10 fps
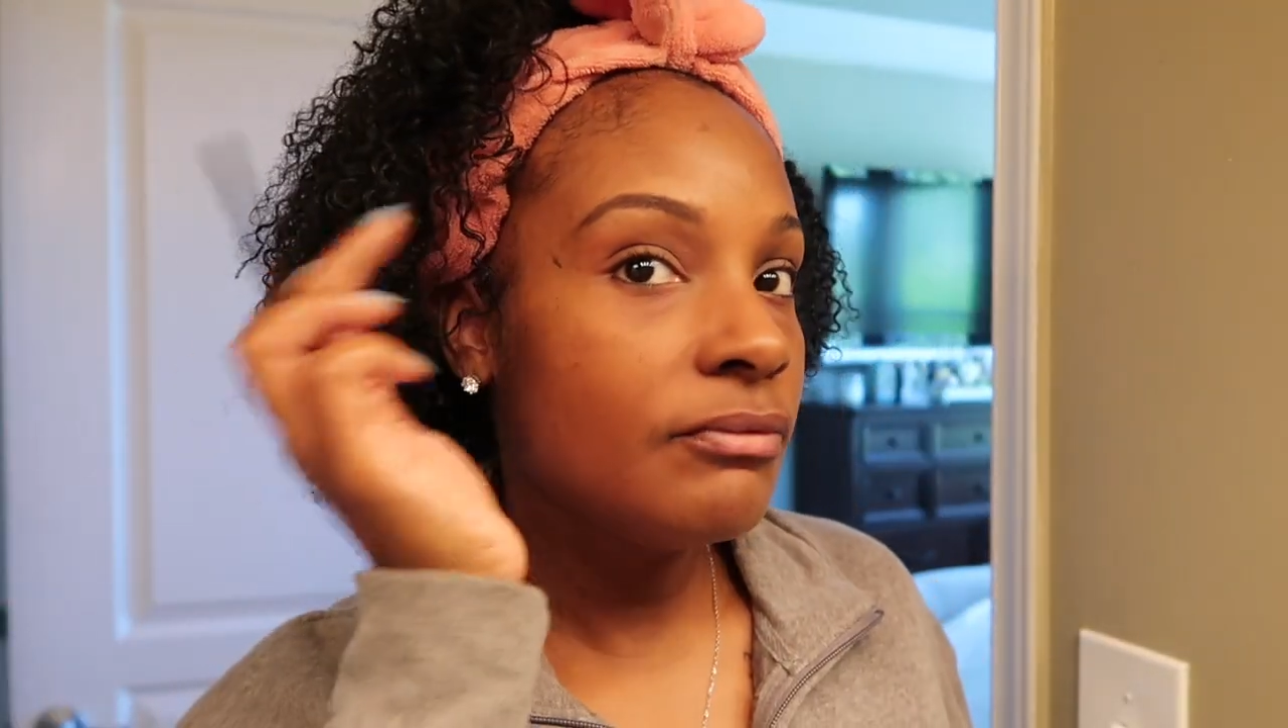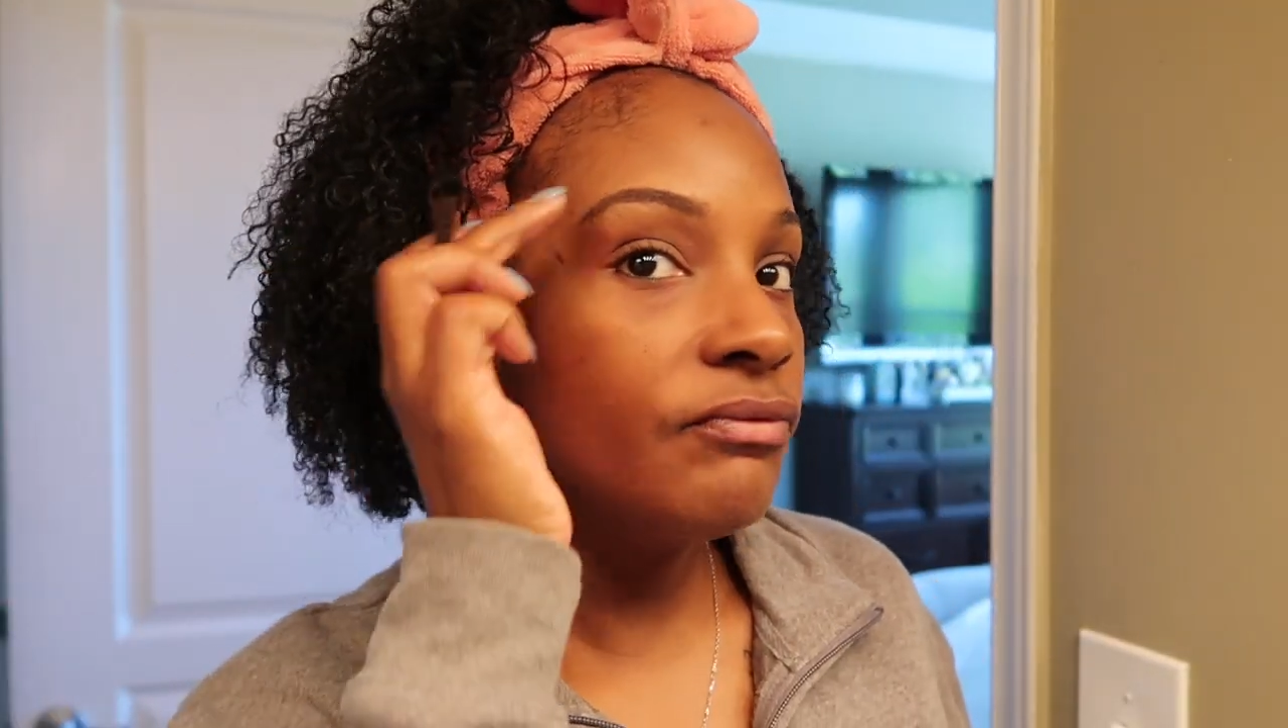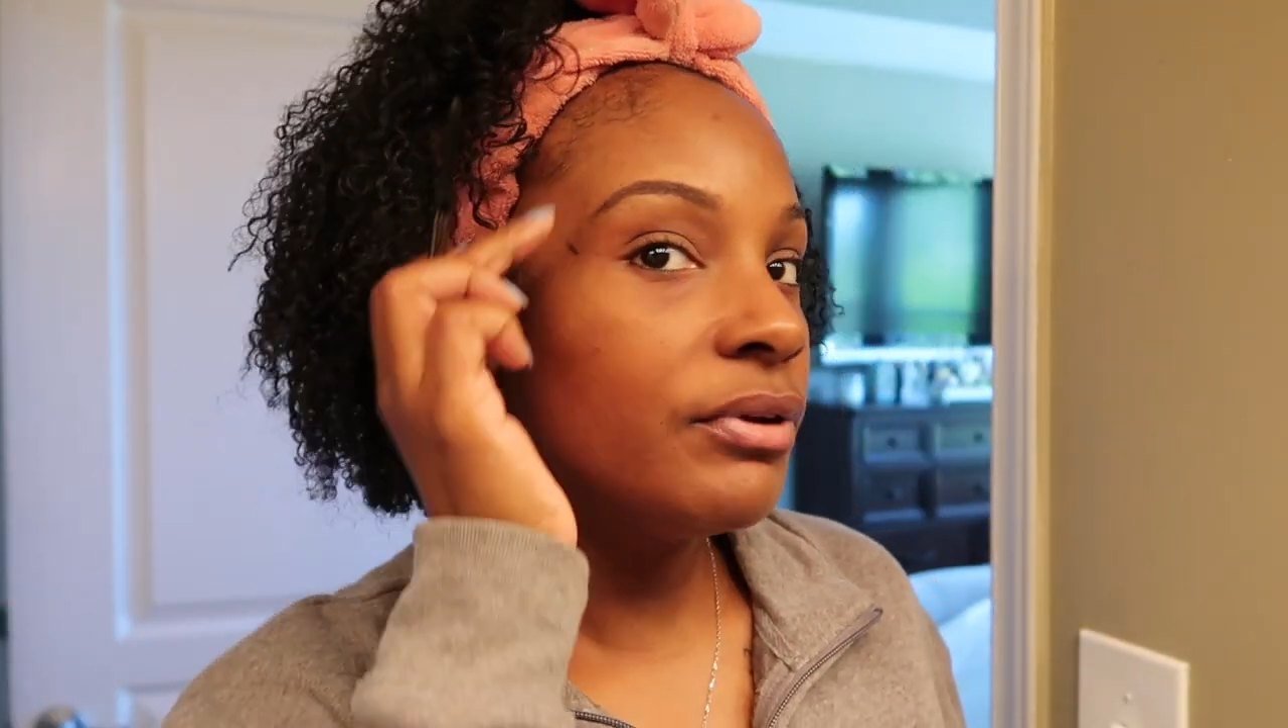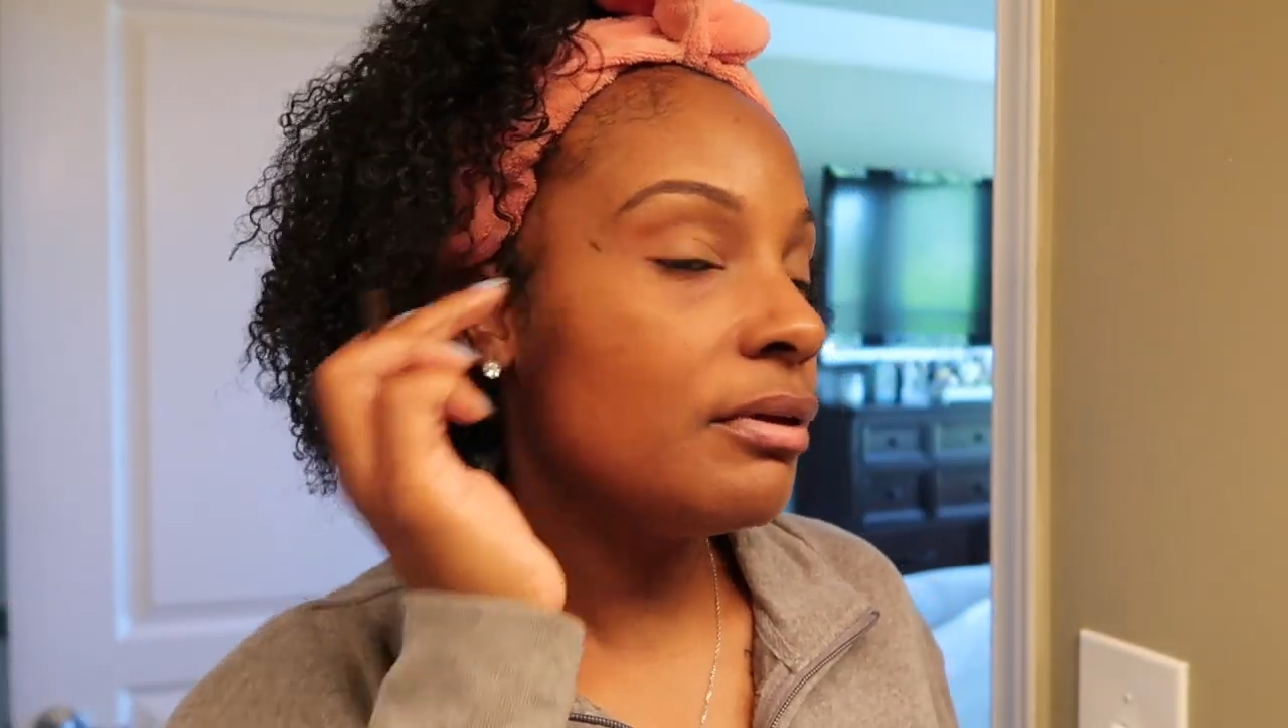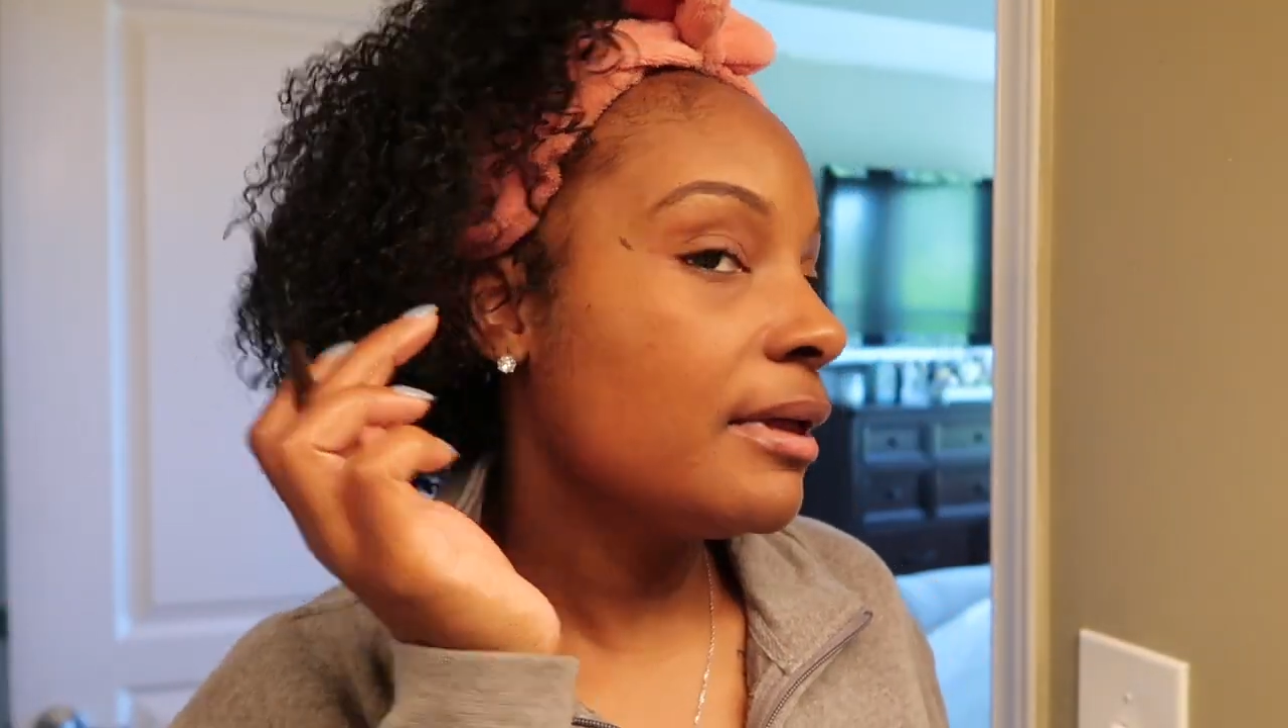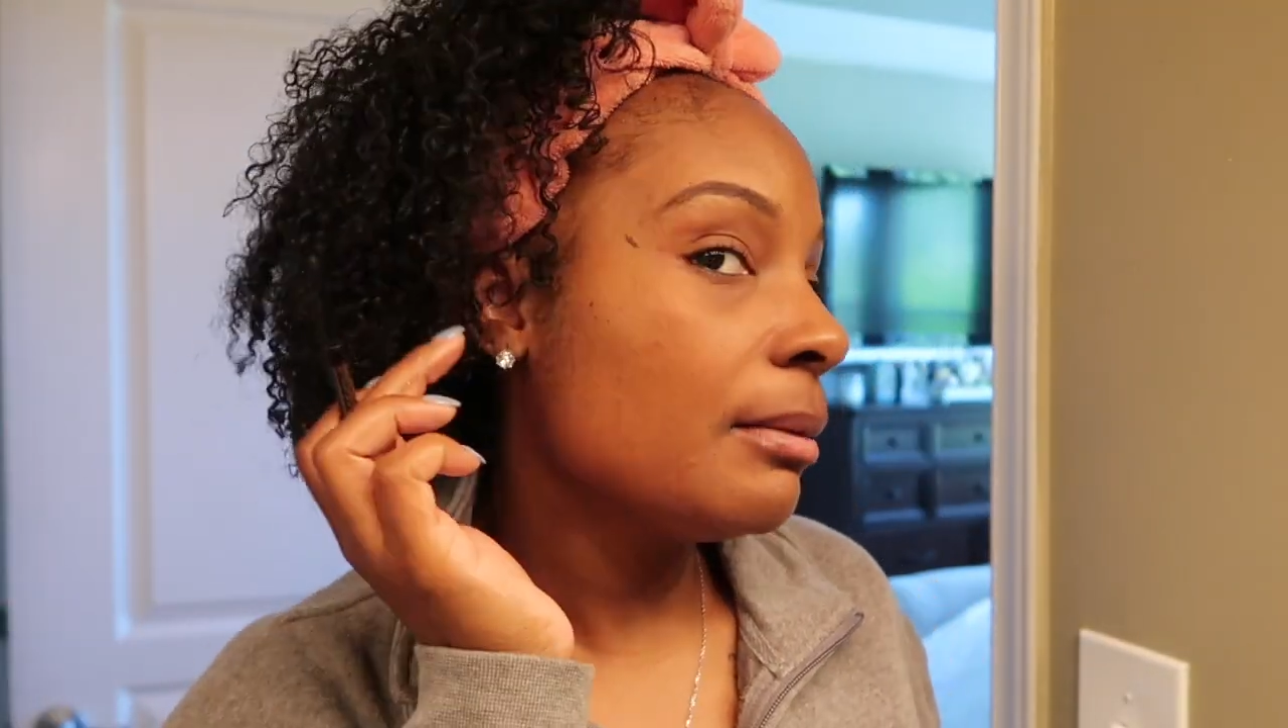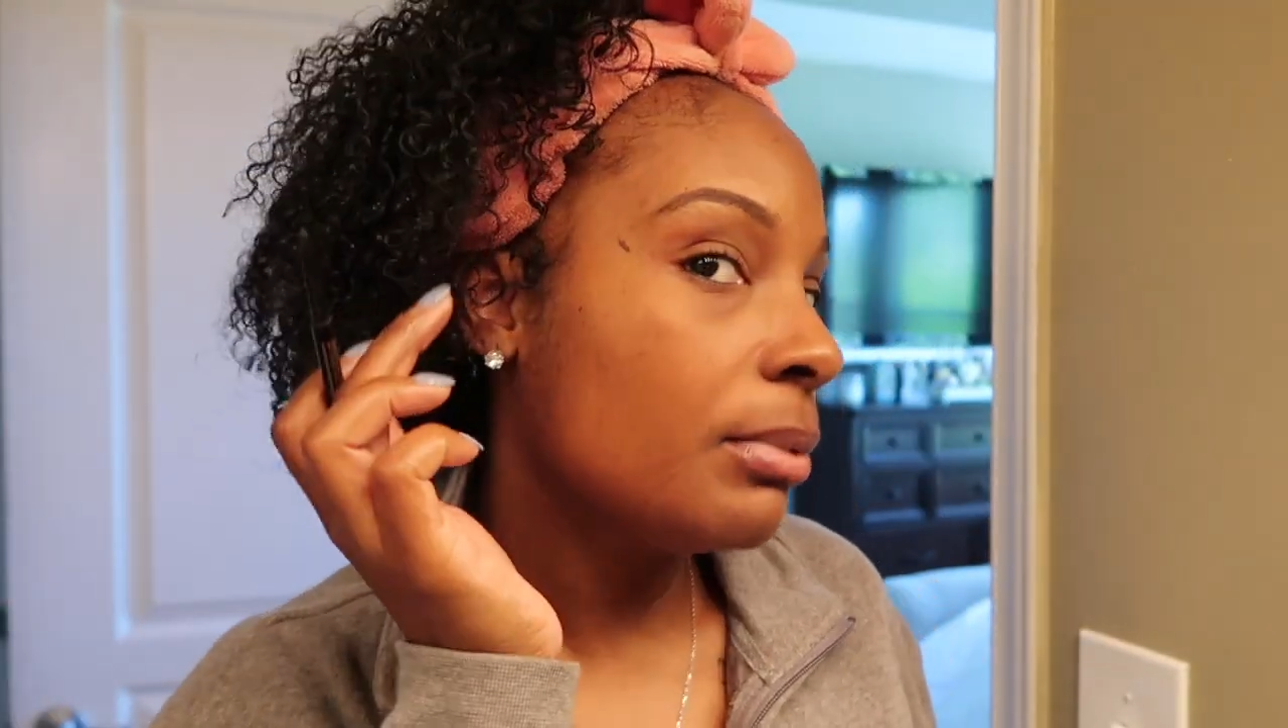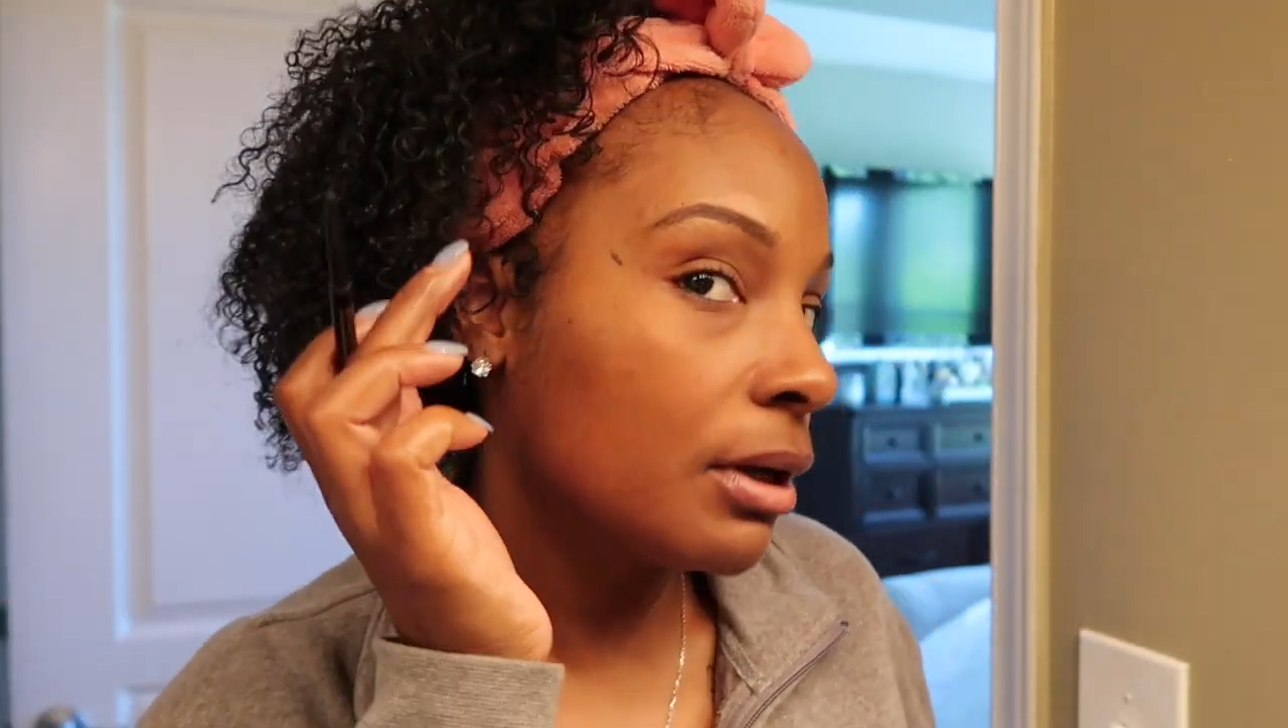fill that